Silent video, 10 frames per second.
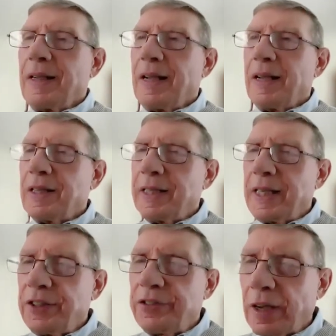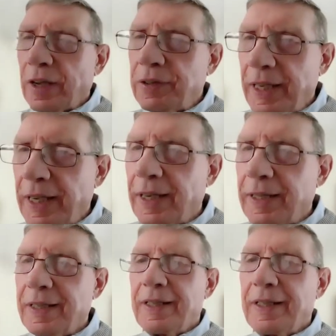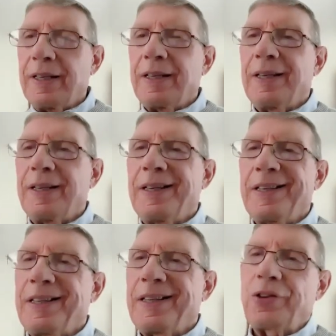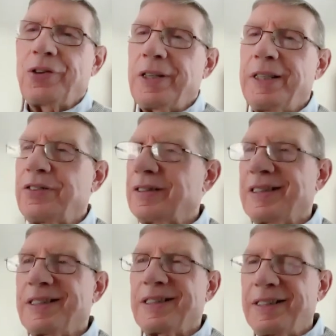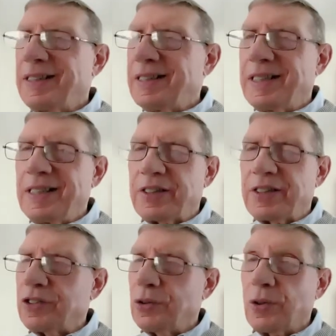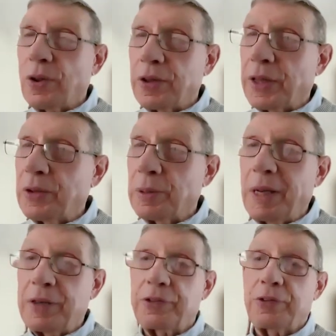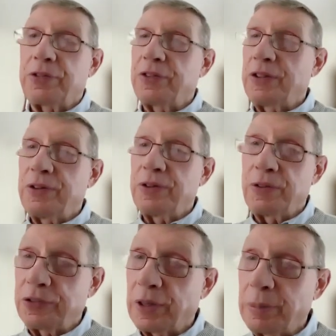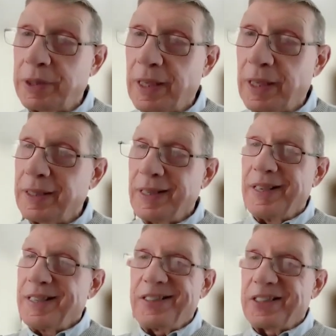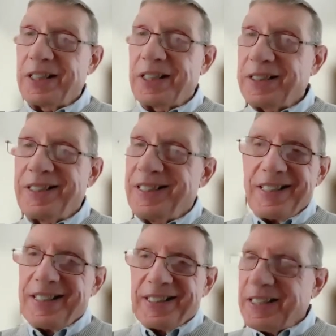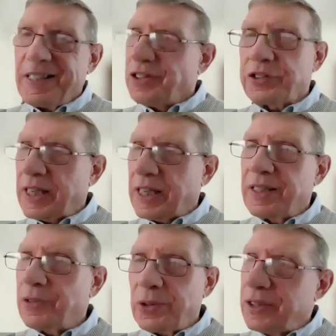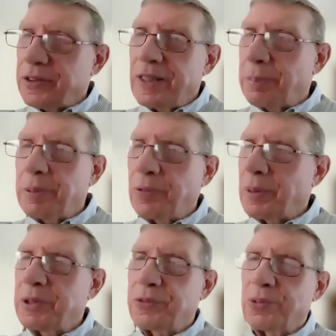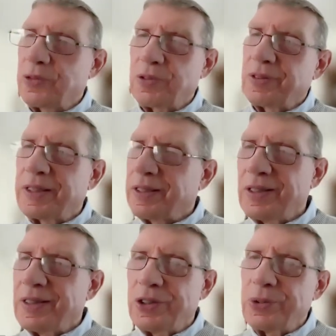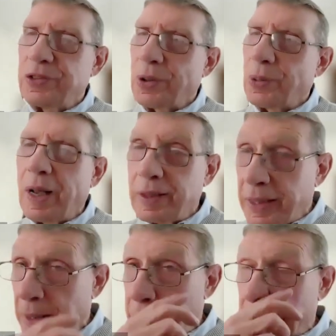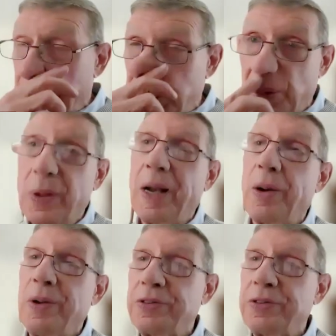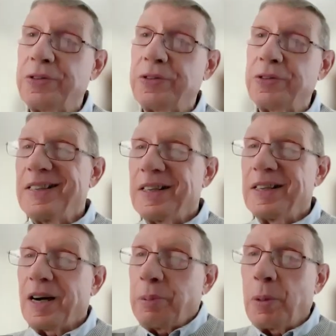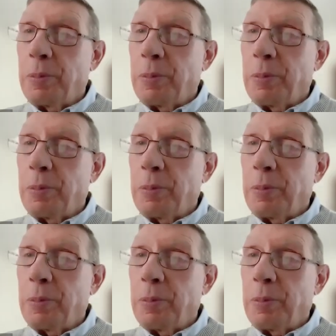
then 87 hit, and I saw these kids who thought they were masters of the universe. I mean, they didn't understand the reason their performance was doing so well and they were doing so well was a bull